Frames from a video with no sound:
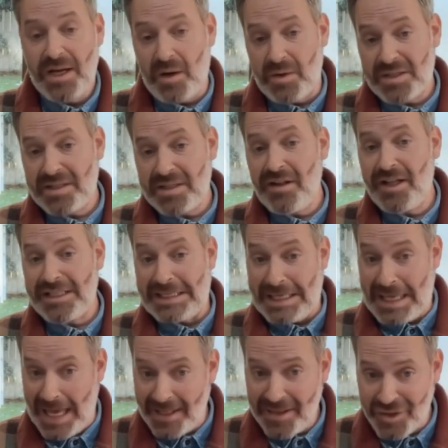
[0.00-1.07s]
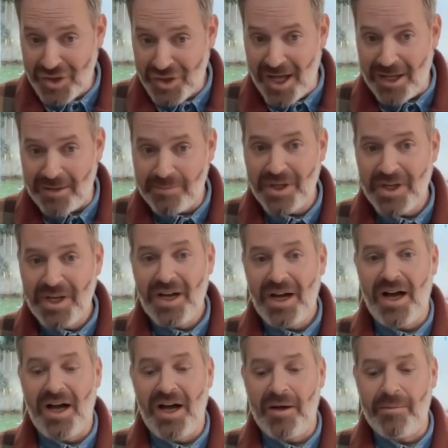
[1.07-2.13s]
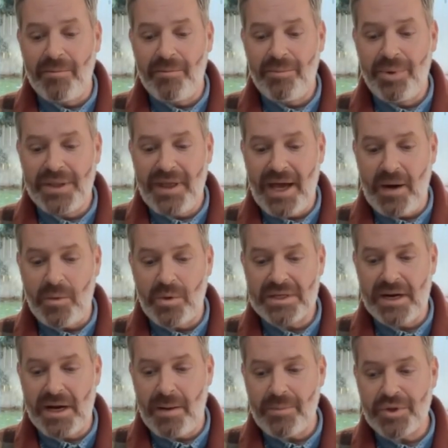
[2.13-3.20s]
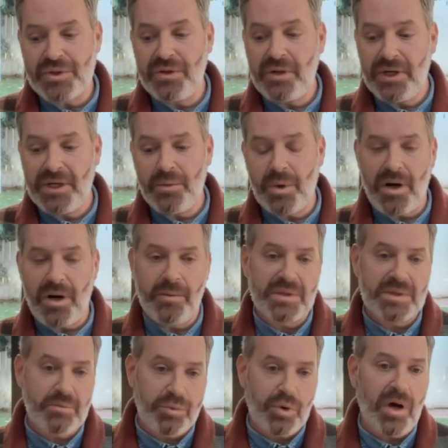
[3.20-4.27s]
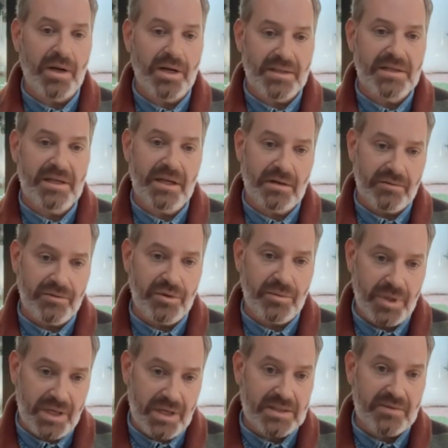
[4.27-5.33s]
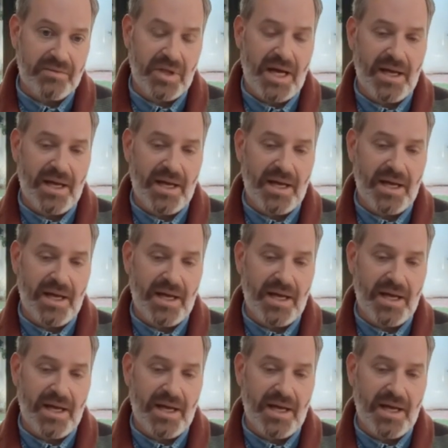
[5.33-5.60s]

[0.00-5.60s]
Now, I still had to get the job, but that was an opportunity where I was brought in to interview because of that.